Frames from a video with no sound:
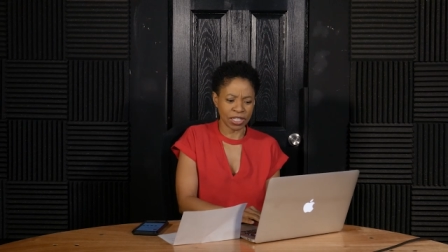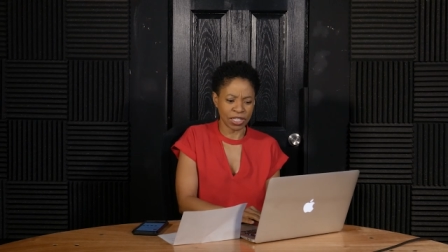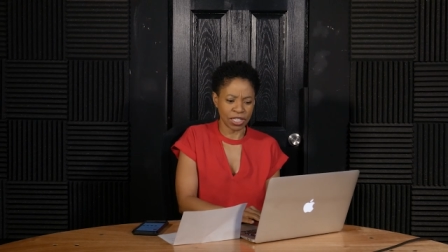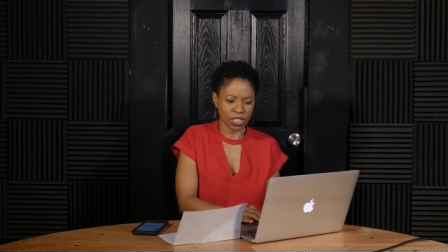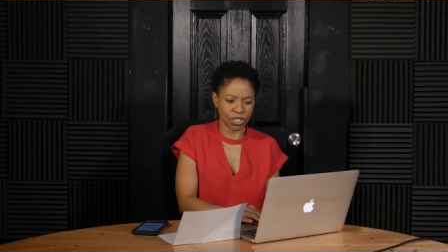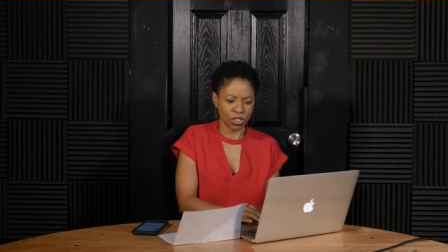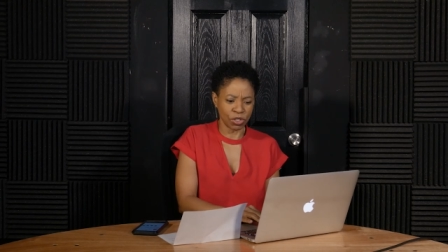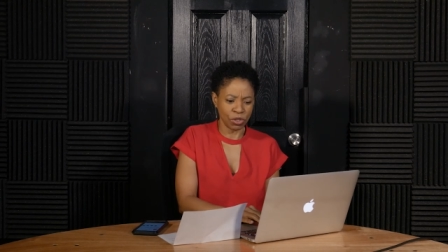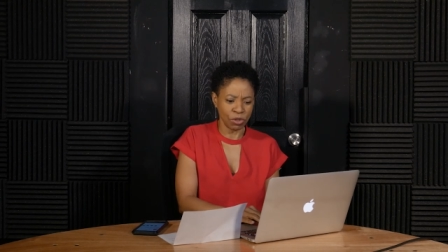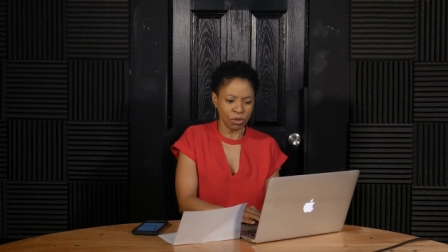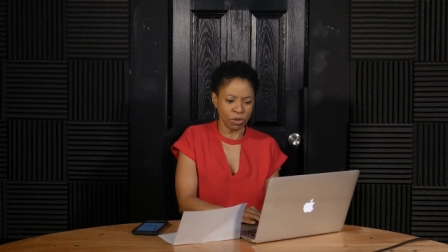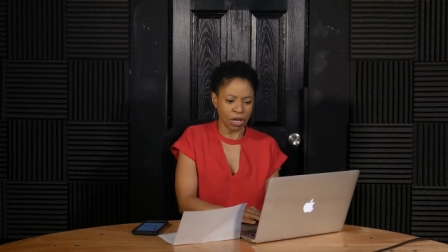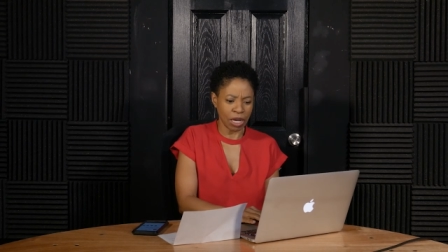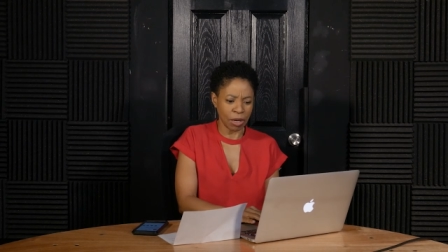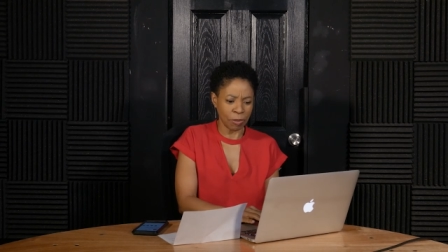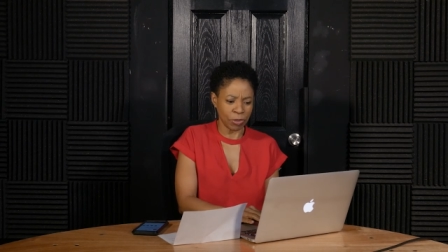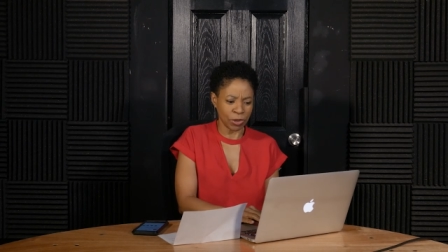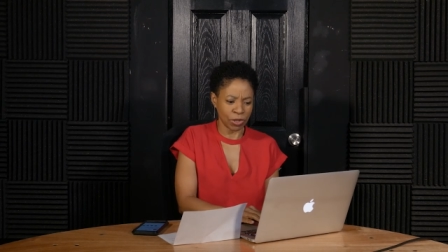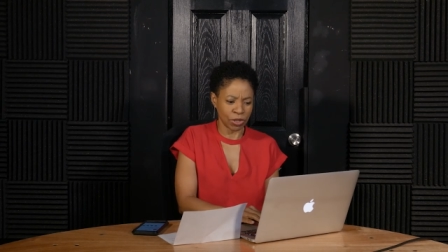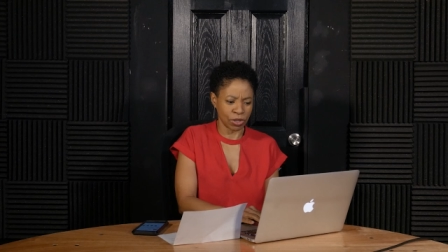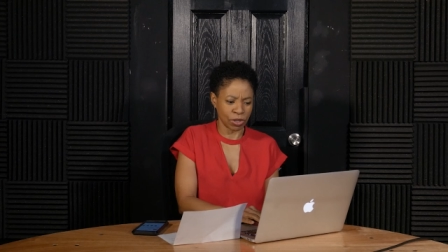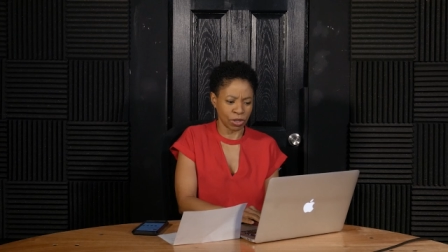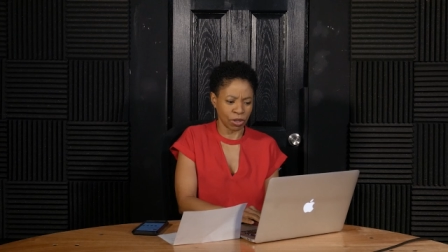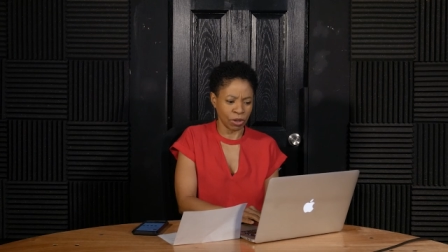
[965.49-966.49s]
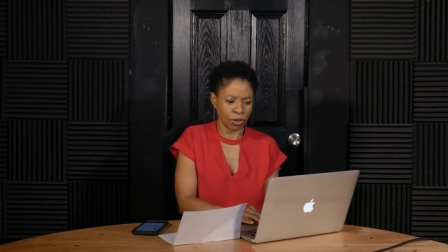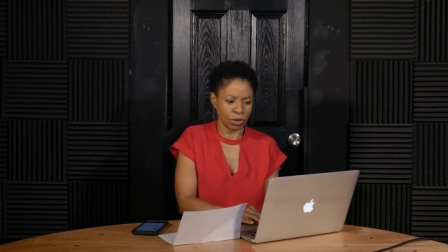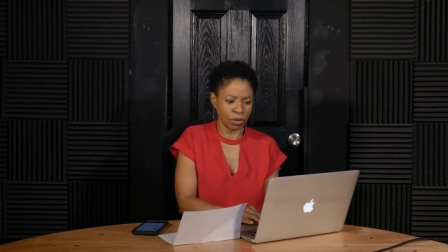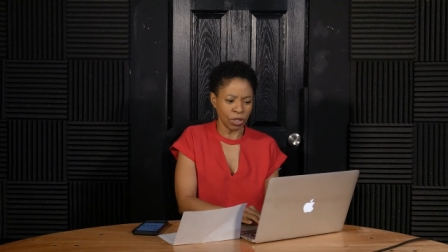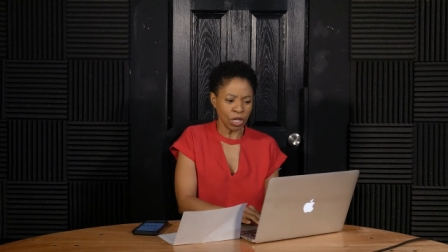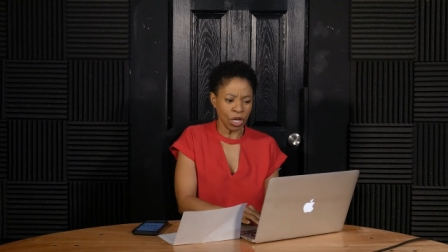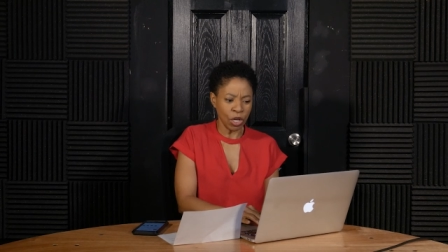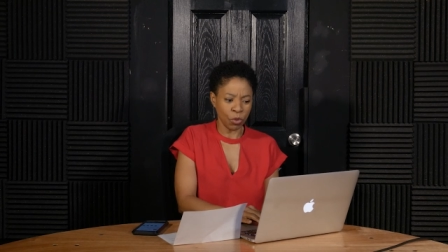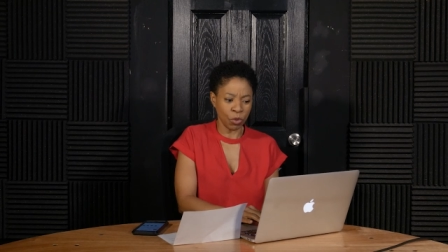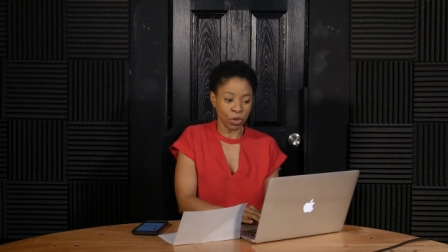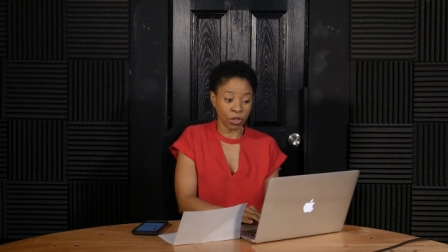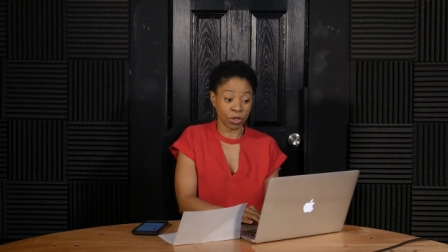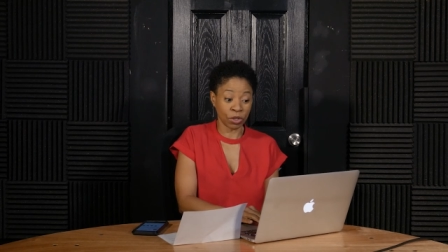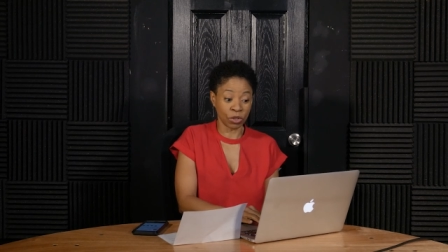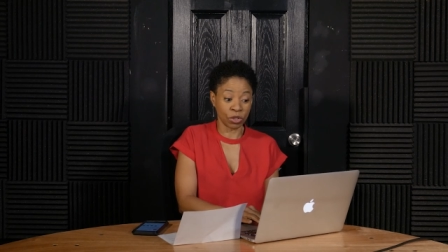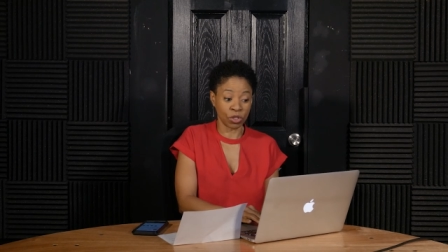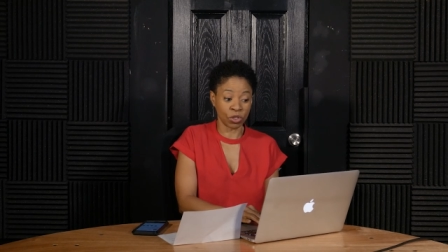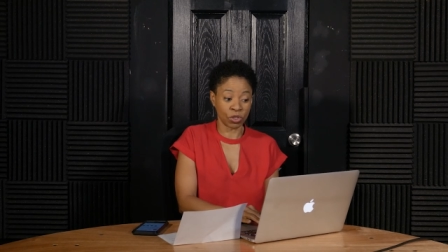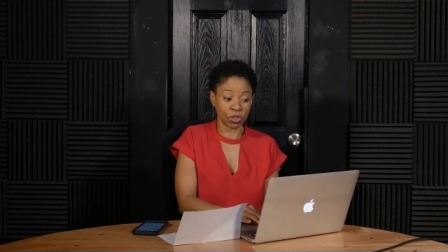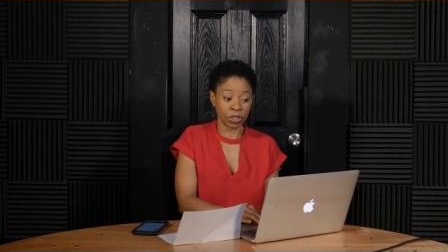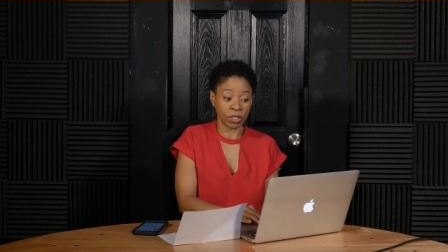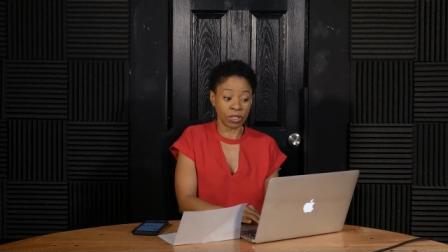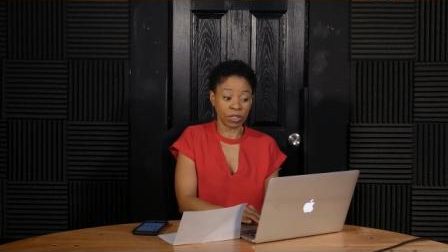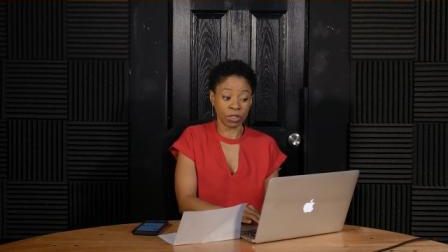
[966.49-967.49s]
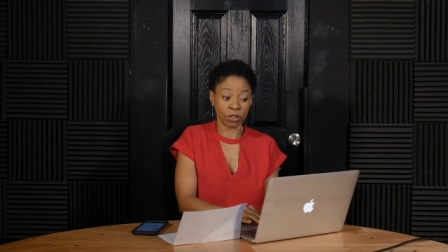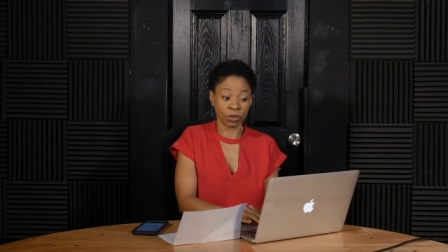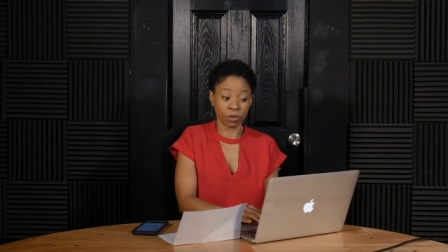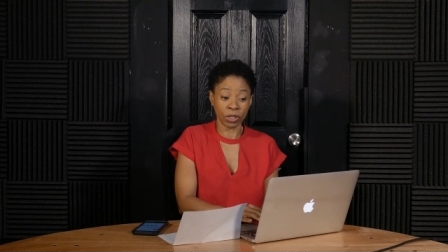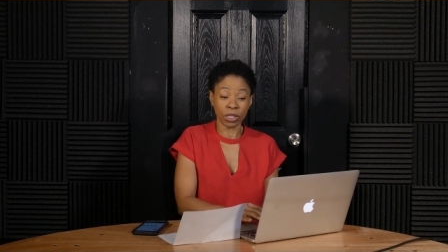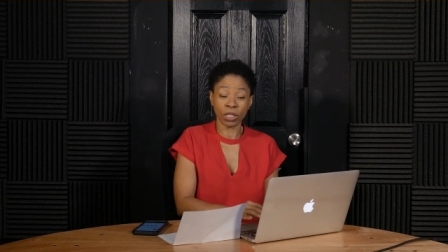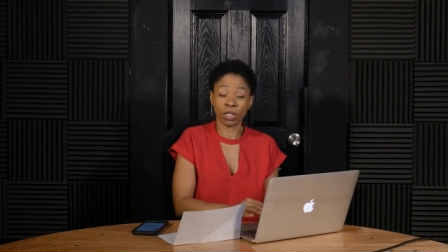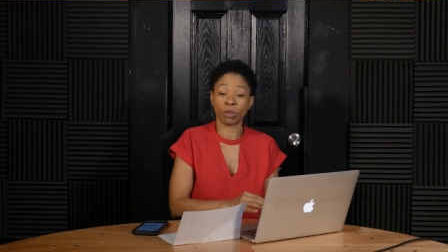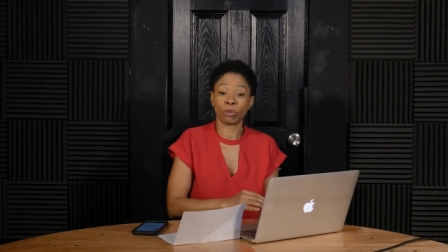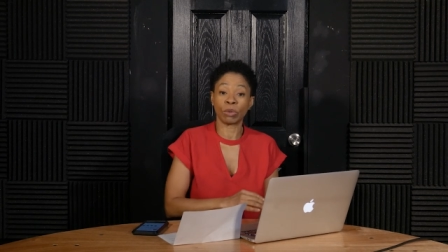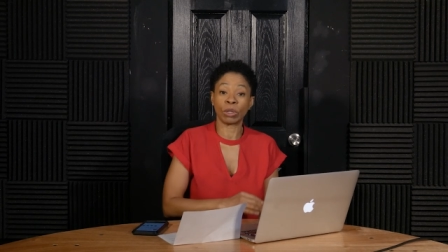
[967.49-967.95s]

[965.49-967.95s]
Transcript: this new episode with Christina Greer."